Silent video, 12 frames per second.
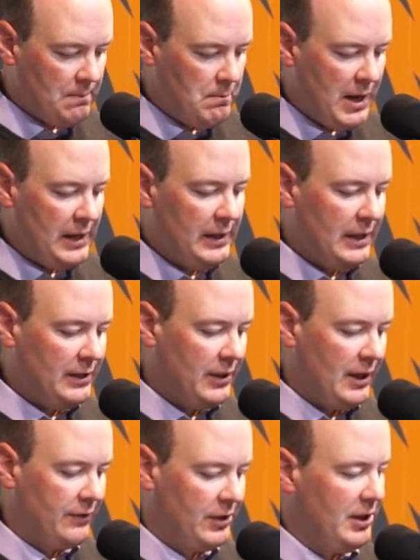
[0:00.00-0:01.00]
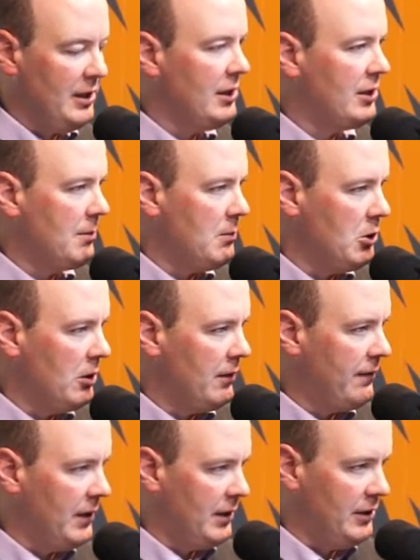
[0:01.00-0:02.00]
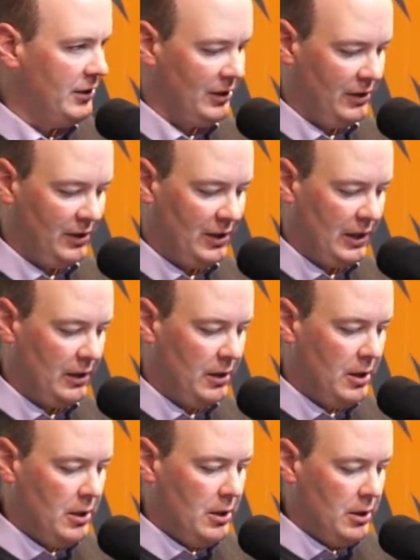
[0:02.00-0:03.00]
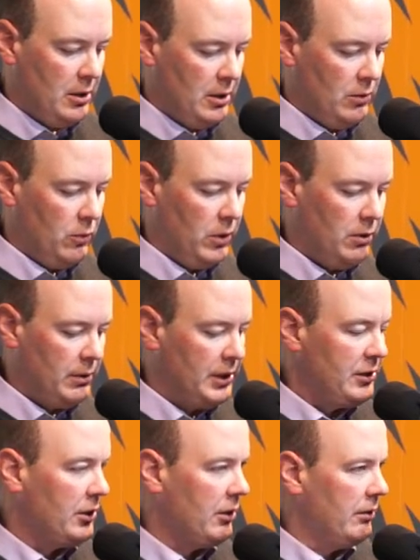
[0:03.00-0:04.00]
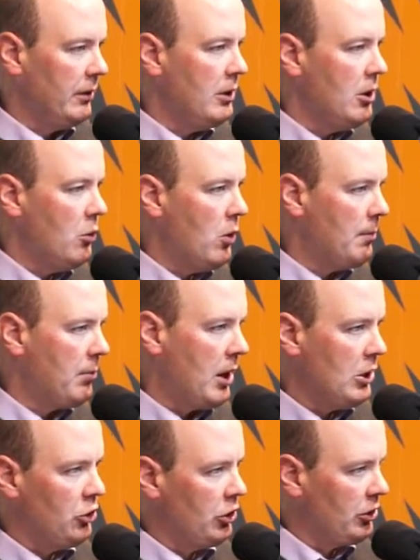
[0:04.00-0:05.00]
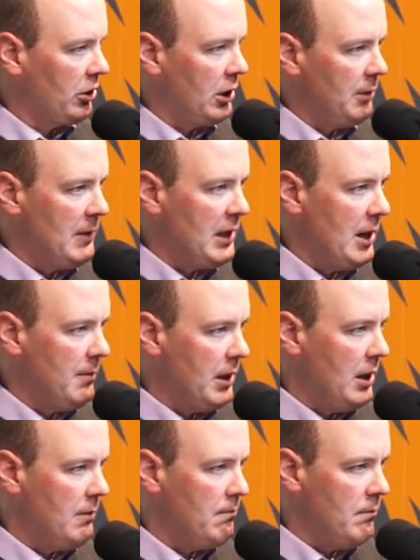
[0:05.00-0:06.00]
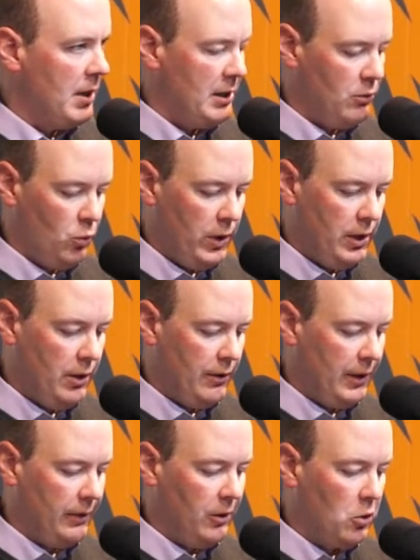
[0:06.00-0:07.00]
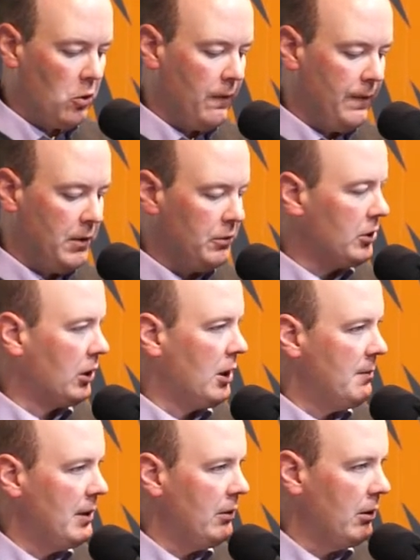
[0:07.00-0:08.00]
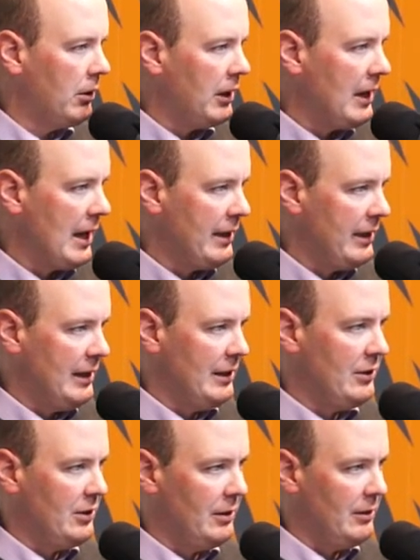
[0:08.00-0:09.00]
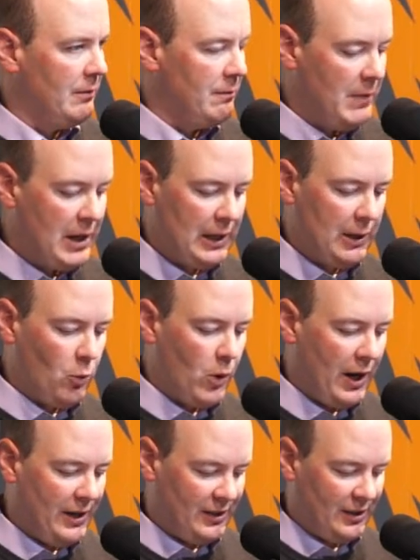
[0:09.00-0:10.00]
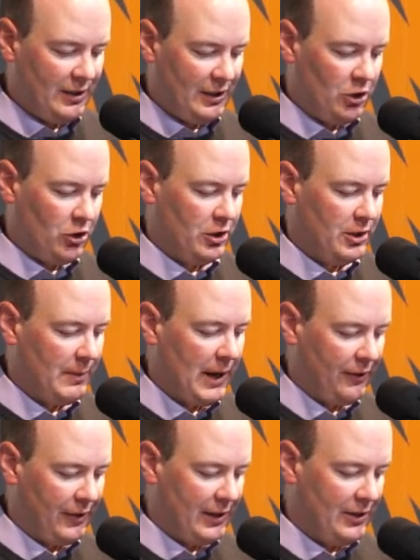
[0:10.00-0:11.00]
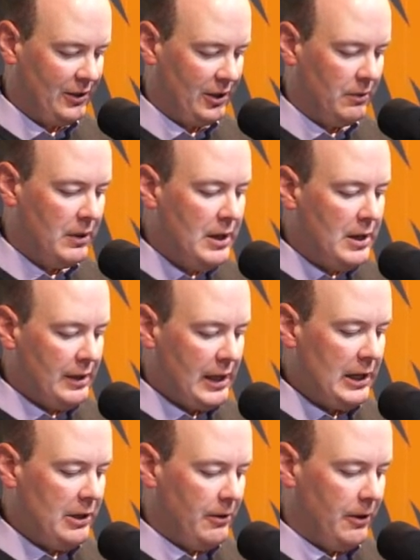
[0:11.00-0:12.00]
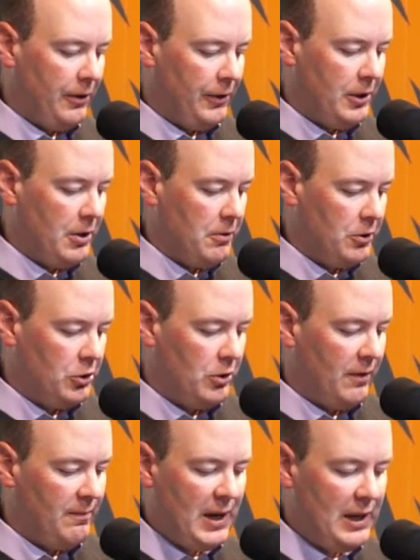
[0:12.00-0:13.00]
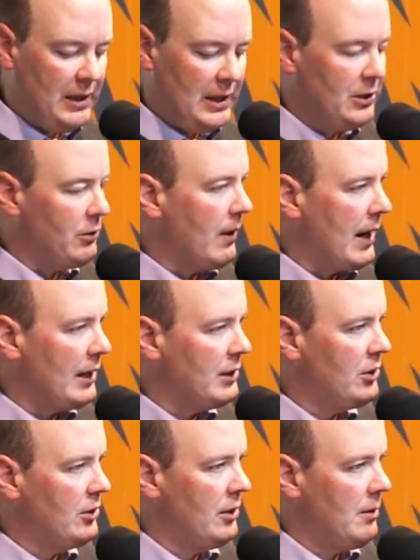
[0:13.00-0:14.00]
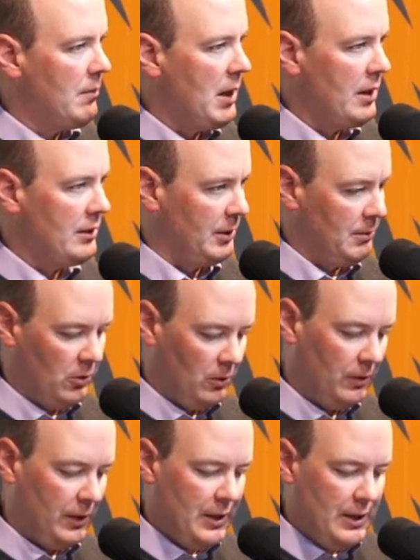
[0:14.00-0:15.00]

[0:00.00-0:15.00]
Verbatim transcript: made these gifts to these community funds and said, we don't necessarily know what projects are going to be coming up, but we know that local folks are going to be looking at this and making wise decisions about this. So thank you to all the donors who have made these grants possible.